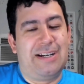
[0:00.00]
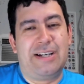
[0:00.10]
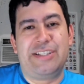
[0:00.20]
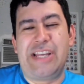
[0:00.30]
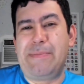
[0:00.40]

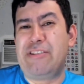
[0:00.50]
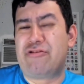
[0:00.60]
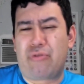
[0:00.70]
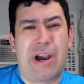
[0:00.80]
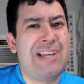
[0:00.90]
Jamie
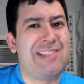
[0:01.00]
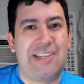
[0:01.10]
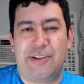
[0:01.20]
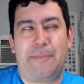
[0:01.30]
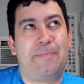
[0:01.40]

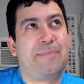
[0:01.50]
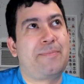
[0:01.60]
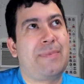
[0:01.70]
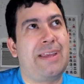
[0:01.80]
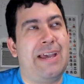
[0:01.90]
Drysdale.
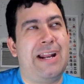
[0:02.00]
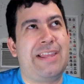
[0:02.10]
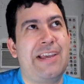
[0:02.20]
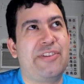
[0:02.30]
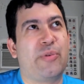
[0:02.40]
And I
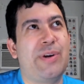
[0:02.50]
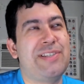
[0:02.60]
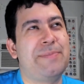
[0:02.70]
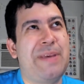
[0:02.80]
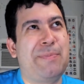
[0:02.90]
think the
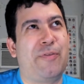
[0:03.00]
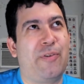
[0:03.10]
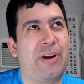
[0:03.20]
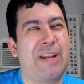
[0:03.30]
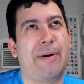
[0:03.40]
reason people
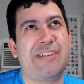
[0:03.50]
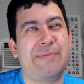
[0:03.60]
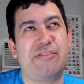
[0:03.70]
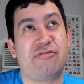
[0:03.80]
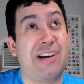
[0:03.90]
forgot about
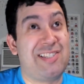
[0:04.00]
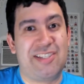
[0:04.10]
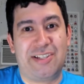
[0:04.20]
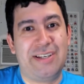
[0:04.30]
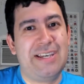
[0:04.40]
Jamie
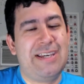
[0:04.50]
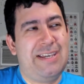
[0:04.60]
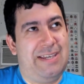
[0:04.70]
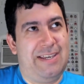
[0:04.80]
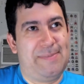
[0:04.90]
Drysdale
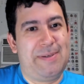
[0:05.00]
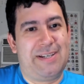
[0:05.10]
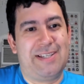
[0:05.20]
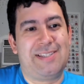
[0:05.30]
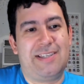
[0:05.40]
is
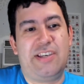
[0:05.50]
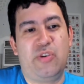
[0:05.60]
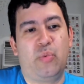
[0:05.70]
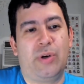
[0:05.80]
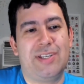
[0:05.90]
because he
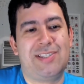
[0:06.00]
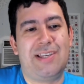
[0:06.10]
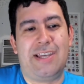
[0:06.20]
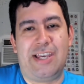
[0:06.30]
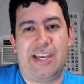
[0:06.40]
was
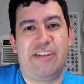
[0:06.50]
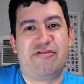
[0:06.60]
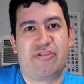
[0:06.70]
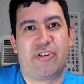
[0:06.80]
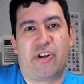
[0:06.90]

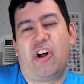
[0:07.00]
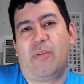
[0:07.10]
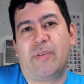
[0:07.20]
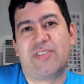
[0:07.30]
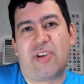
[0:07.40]
injured
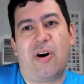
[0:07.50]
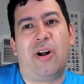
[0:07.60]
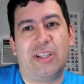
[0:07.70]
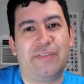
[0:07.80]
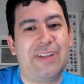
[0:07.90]
almost
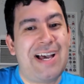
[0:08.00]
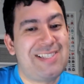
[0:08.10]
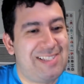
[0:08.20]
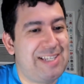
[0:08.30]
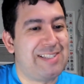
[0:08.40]
all of
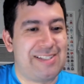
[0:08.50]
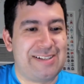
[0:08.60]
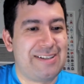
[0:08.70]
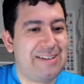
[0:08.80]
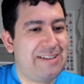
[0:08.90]
last season.
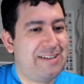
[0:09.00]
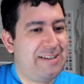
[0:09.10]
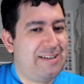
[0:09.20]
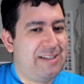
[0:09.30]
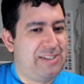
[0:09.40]

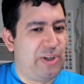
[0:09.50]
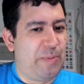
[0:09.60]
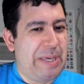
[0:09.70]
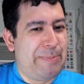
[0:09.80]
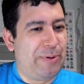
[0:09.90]
So
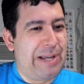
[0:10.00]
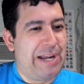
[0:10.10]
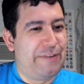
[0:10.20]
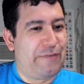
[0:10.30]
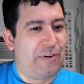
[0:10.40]
people
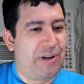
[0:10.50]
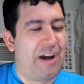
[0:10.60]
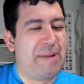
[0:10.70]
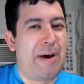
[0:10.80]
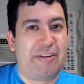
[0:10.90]
kind of
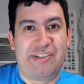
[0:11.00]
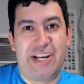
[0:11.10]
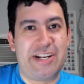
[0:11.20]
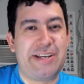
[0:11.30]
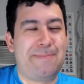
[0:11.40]
forgot about
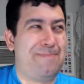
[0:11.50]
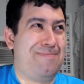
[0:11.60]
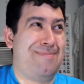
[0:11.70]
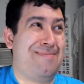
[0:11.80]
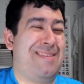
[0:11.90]
JD.
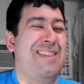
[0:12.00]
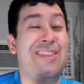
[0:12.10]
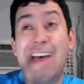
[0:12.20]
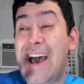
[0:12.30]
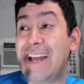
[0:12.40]

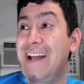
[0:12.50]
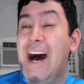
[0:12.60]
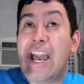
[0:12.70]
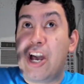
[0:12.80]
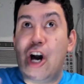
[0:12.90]
That
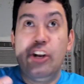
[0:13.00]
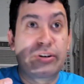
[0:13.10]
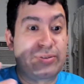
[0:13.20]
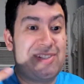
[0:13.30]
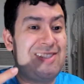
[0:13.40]
I
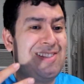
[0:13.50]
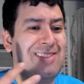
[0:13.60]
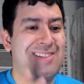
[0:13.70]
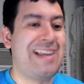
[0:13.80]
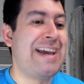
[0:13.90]

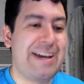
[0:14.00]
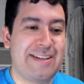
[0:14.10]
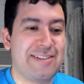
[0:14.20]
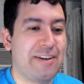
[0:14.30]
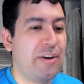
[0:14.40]
understand